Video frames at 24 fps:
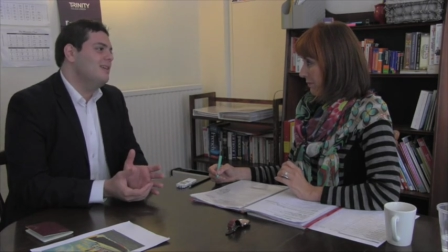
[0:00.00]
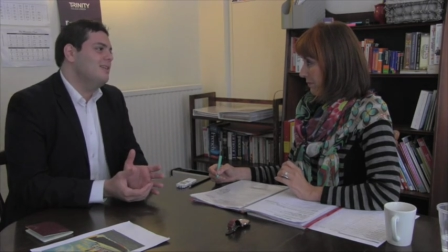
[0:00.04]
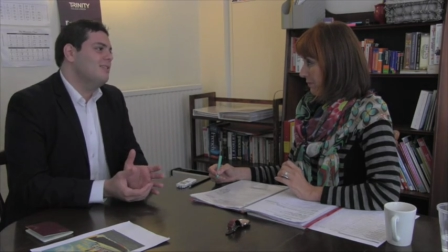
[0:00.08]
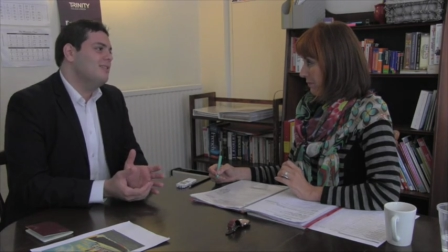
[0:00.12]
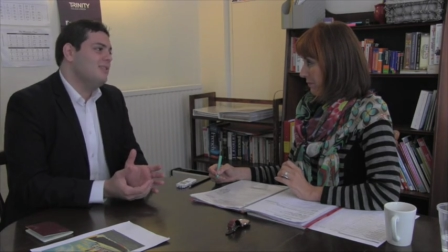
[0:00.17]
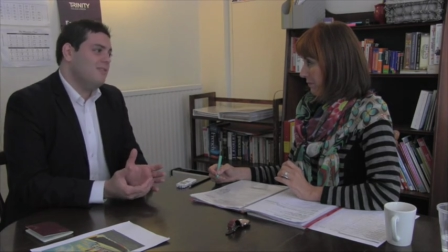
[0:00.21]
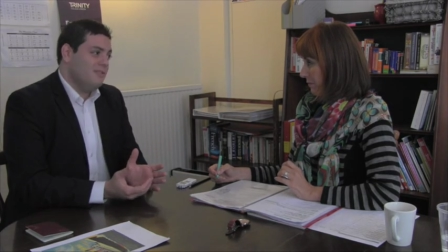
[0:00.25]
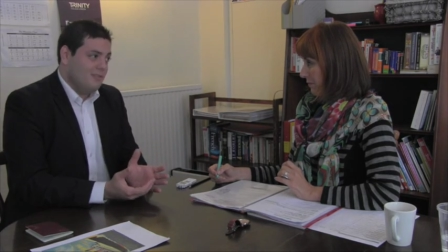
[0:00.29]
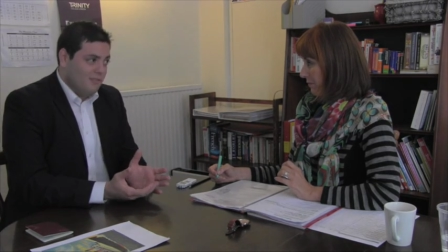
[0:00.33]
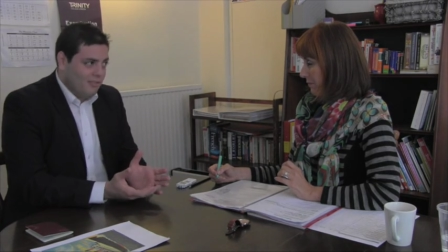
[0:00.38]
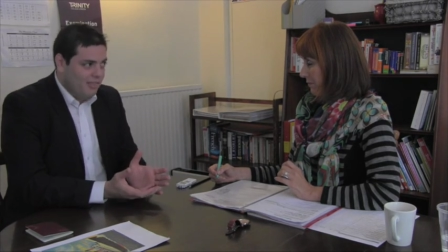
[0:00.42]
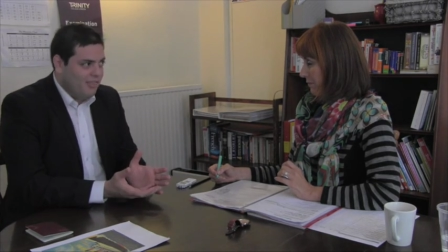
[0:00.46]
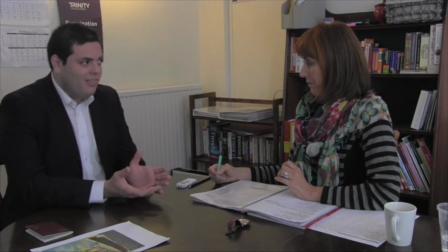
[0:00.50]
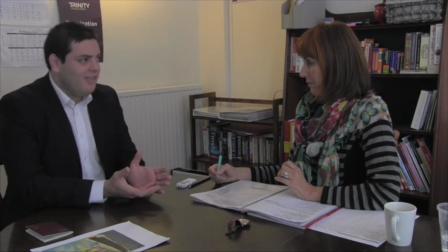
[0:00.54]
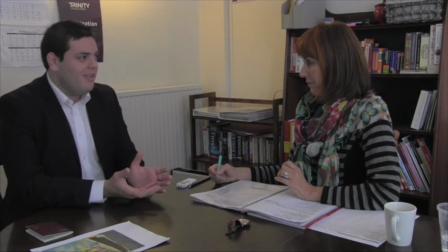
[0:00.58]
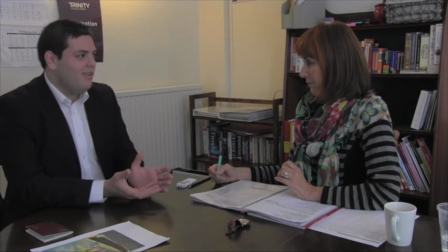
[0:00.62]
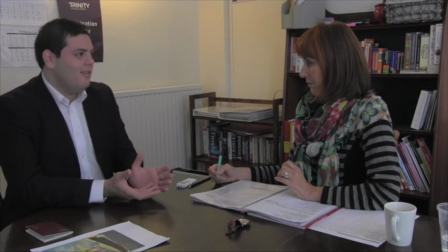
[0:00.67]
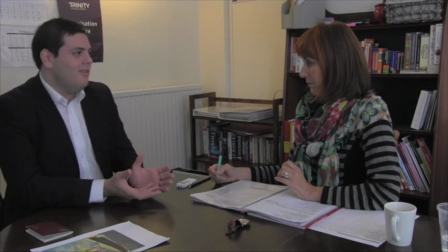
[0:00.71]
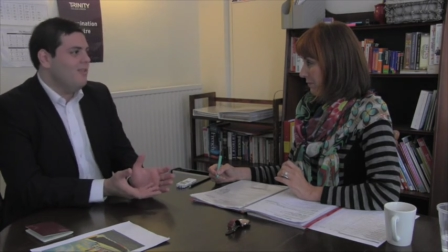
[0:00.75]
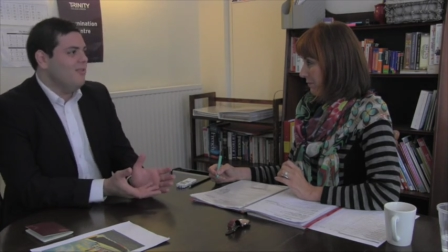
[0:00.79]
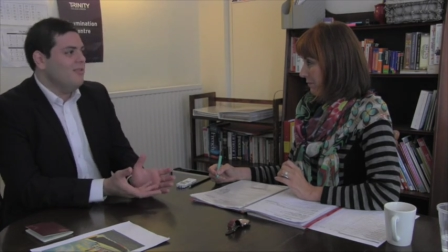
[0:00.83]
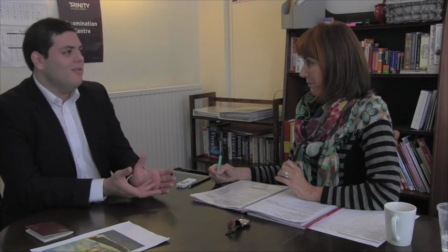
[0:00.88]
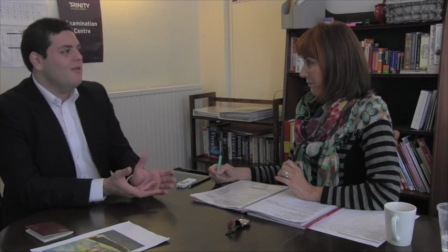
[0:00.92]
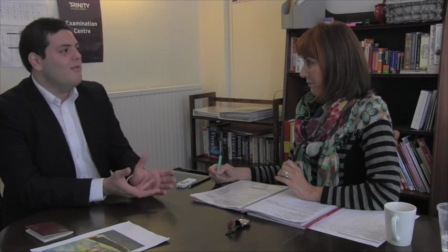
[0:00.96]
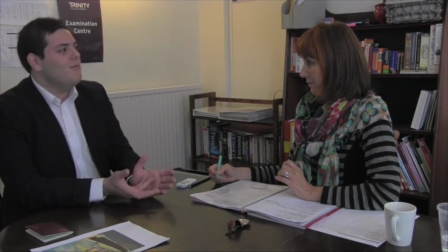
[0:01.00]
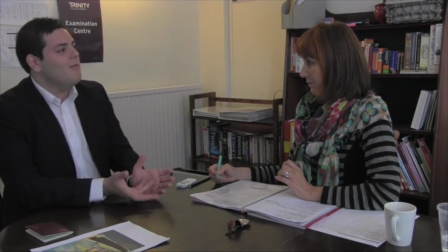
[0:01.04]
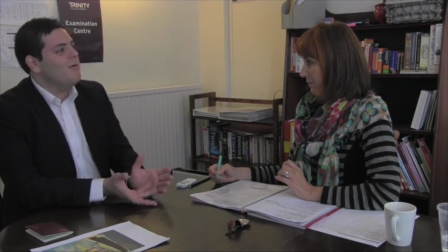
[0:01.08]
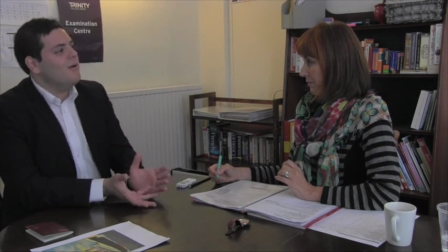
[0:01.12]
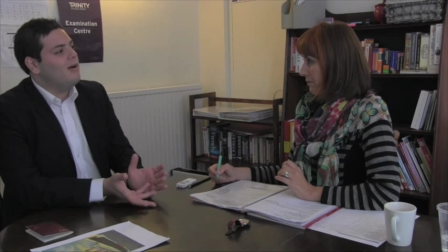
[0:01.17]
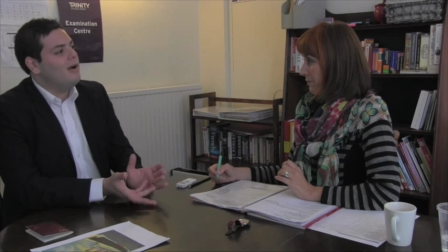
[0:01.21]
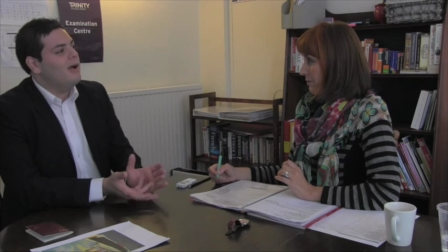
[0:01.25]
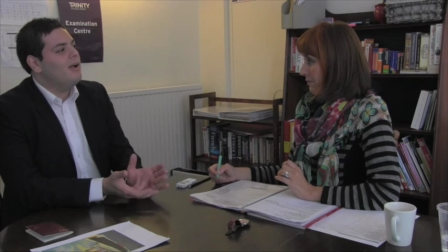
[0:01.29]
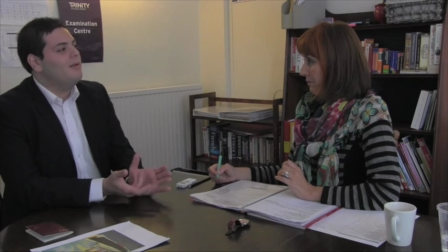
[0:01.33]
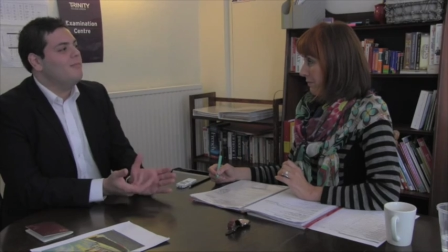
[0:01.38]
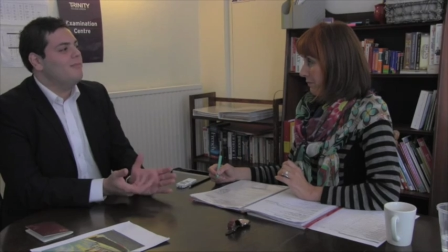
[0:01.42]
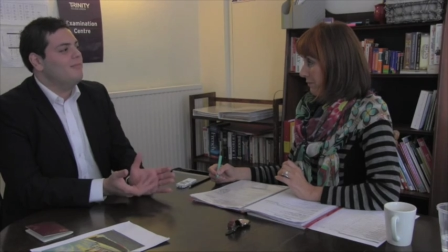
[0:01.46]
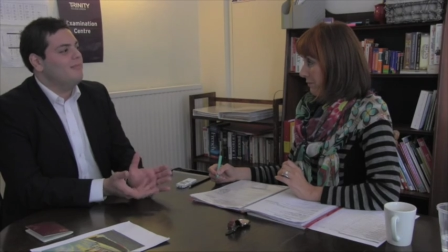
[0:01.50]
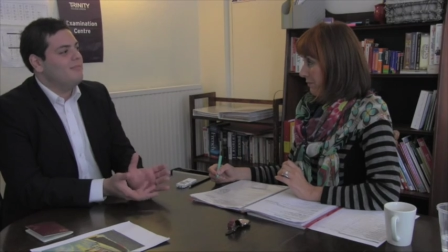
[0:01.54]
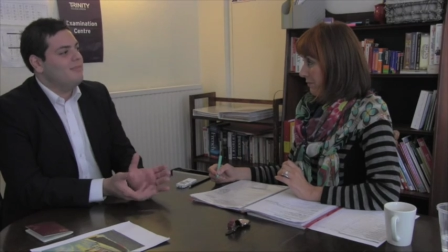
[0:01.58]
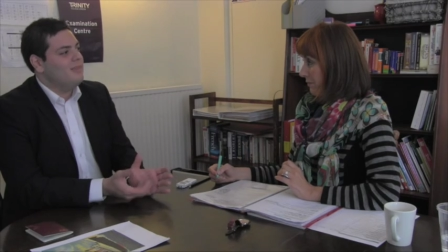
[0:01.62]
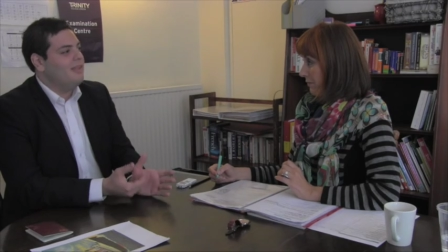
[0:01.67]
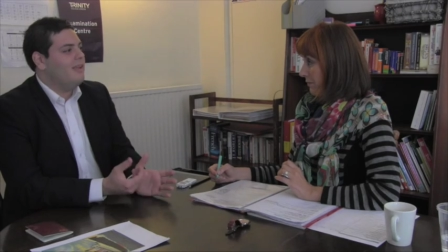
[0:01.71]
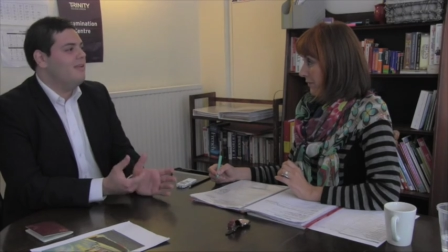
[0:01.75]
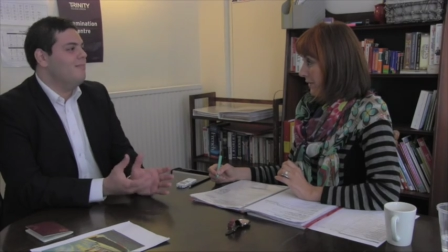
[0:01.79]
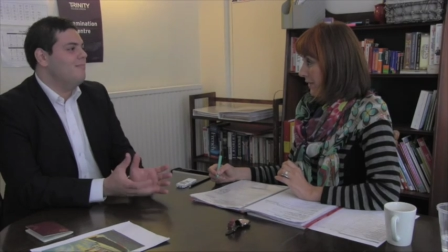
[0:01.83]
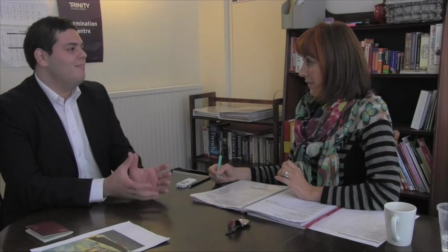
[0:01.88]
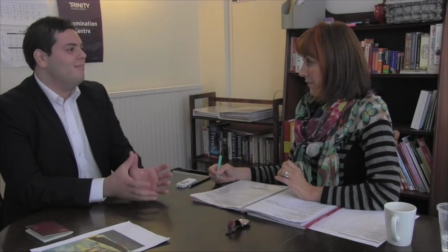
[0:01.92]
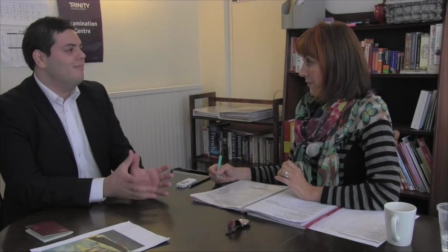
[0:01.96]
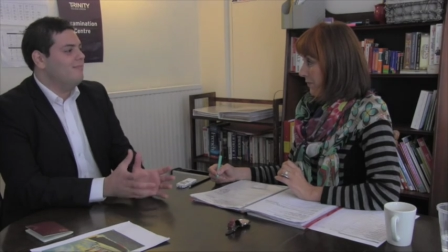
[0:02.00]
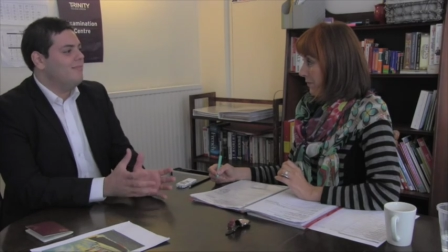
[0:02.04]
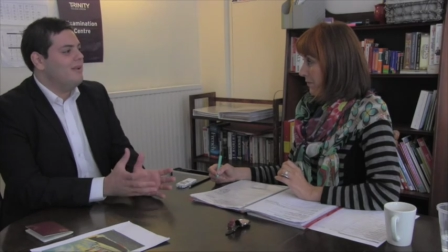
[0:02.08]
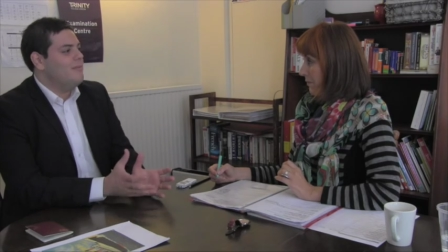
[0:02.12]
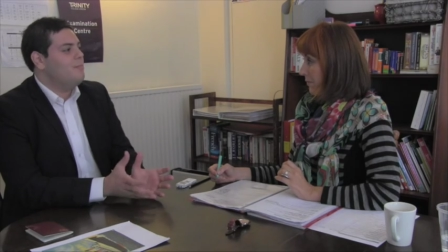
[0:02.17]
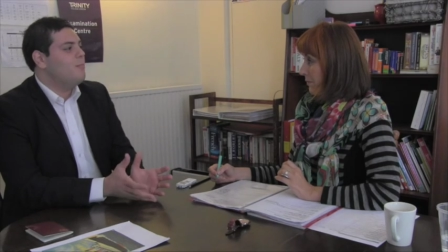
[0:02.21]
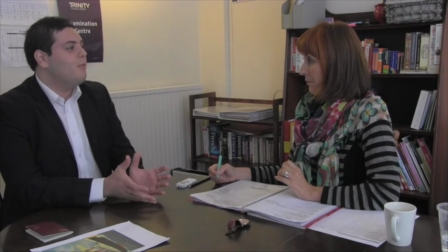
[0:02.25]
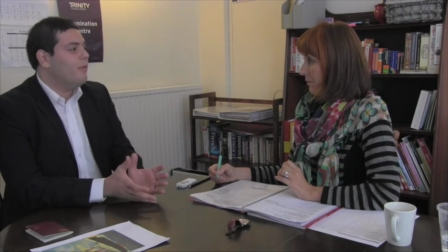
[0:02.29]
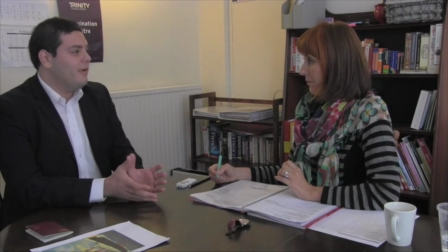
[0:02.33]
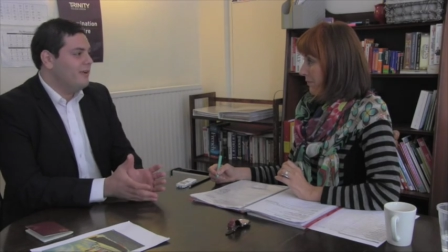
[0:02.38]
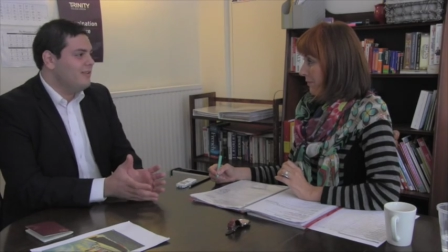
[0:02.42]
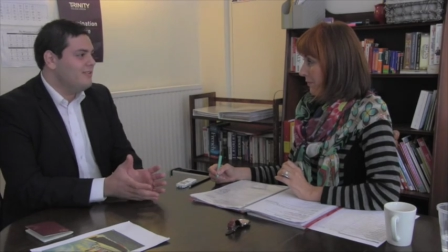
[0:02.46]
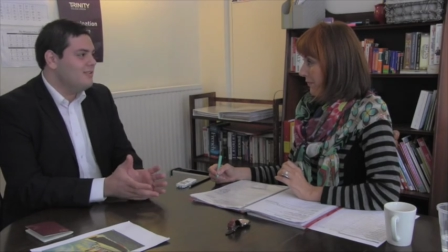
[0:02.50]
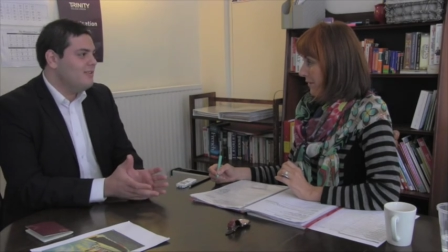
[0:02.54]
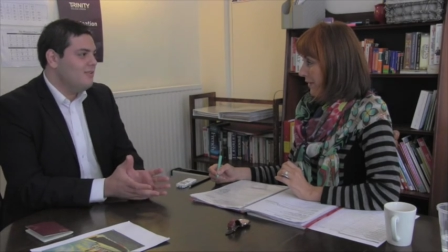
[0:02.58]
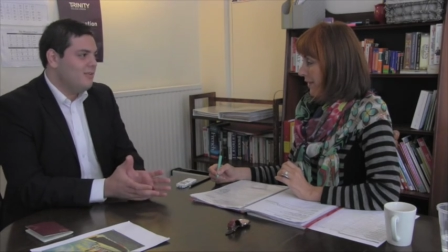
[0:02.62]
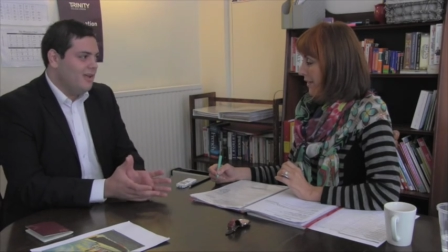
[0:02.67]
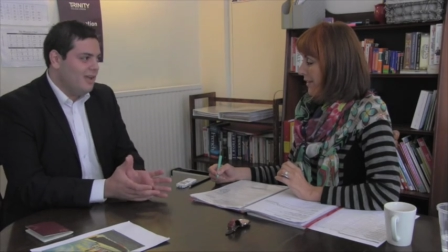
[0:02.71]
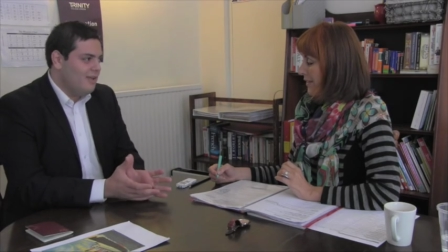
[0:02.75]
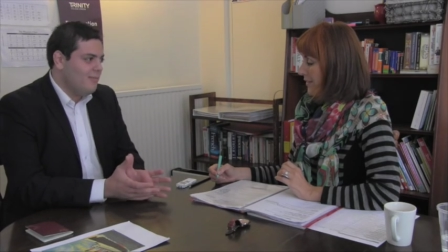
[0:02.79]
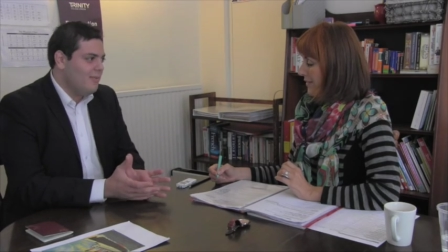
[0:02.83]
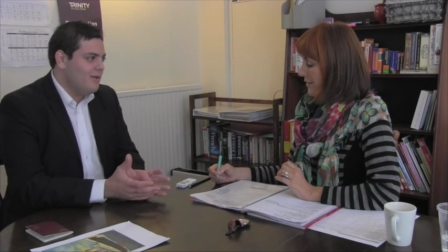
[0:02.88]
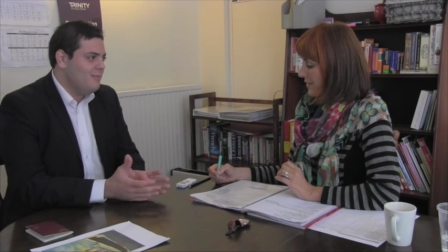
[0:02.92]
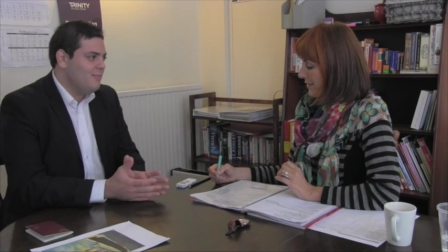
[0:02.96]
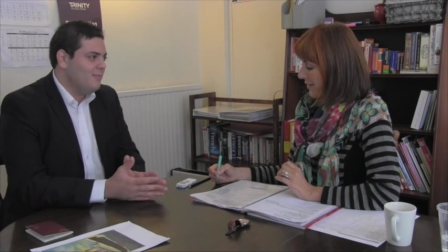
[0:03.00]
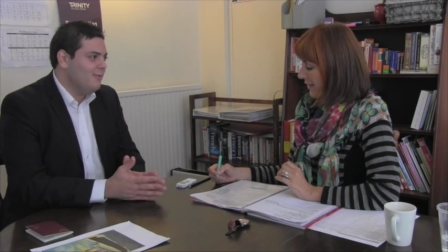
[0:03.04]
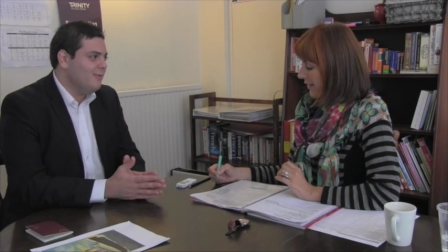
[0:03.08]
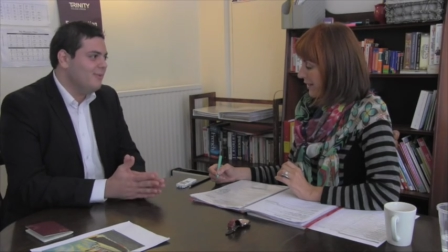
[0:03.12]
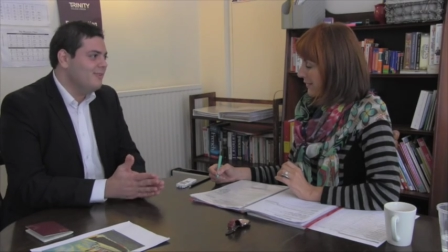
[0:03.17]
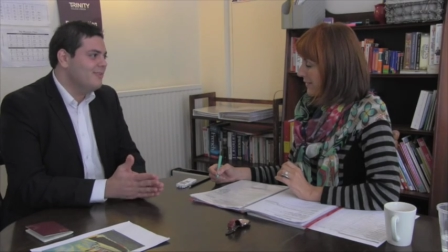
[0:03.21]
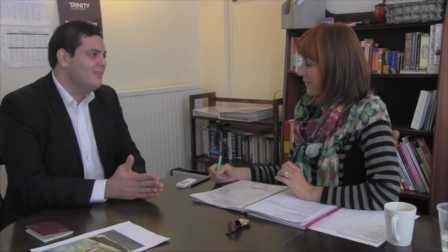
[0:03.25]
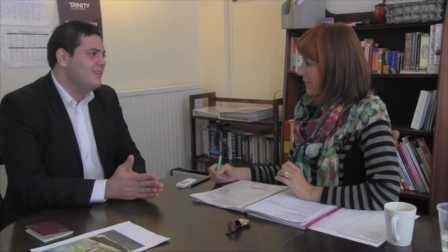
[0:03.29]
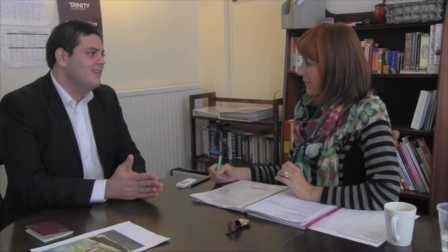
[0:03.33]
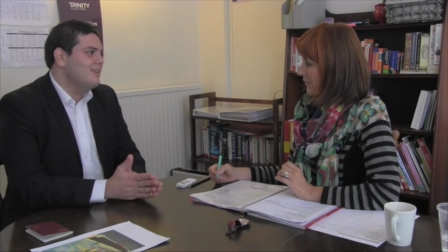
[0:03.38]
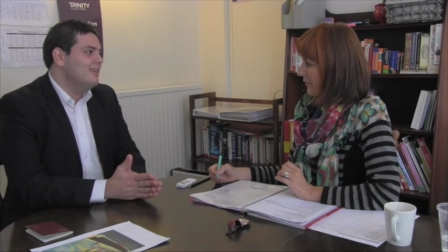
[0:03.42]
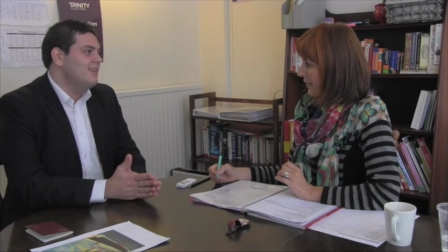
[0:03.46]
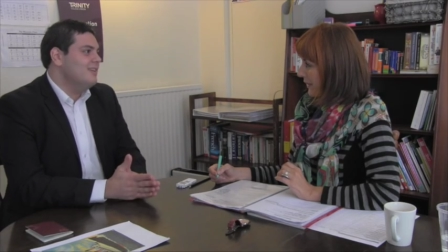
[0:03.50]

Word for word: So you think you know what I'm like? Yep. My point. I understand.